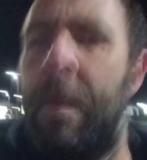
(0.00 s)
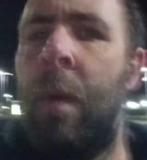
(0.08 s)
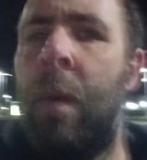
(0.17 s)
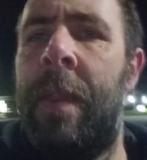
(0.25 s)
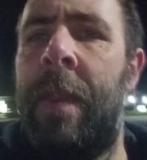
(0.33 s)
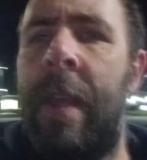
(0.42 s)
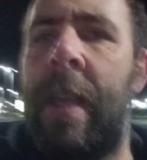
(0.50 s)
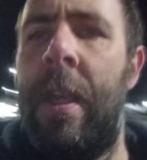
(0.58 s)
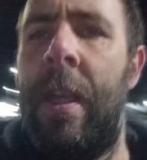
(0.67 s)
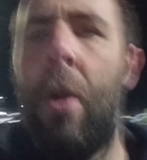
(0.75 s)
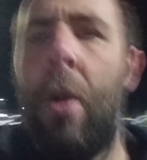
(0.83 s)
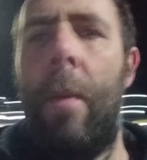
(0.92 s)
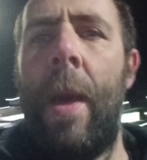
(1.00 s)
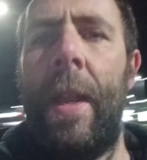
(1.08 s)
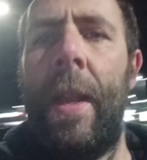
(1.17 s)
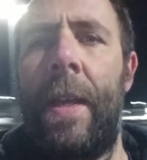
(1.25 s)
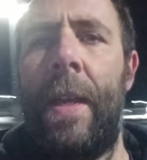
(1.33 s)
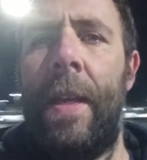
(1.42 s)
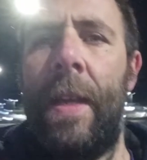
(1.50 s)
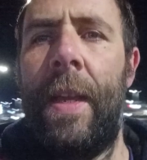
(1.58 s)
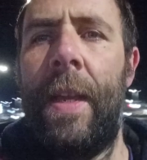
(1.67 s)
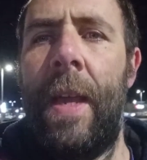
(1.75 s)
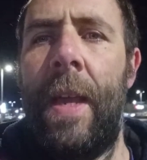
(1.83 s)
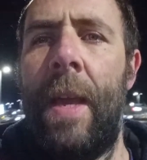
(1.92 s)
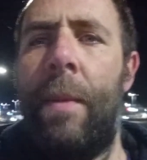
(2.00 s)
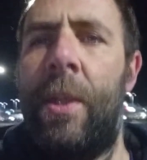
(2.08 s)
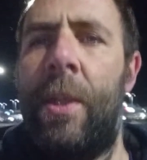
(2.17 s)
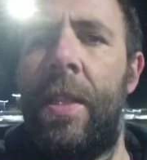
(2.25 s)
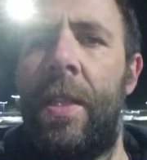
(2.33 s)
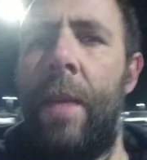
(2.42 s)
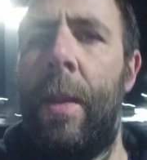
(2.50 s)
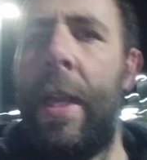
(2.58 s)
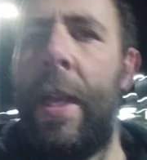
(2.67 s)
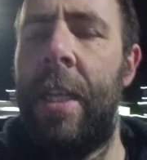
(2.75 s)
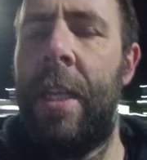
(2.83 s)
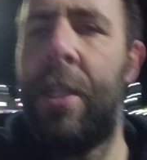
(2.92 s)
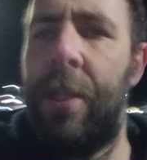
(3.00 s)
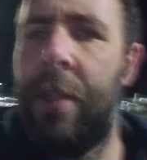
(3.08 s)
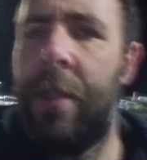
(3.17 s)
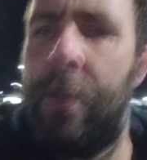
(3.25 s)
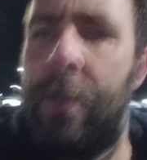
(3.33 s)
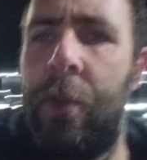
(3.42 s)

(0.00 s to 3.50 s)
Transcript: with the automatic image stabilization